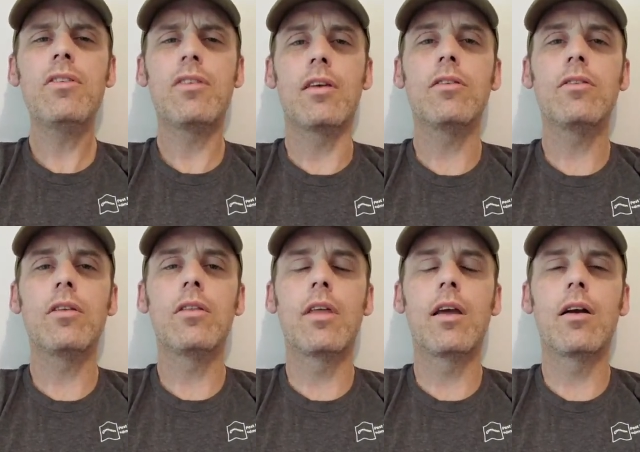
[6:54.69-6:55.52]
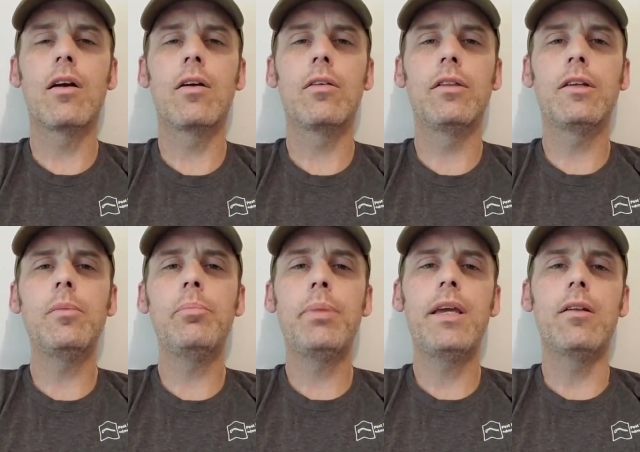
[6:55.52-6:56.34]
is they're little
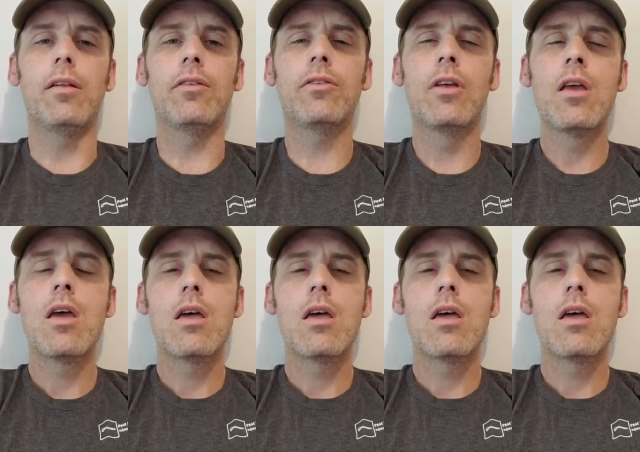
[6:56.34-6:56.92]
beetles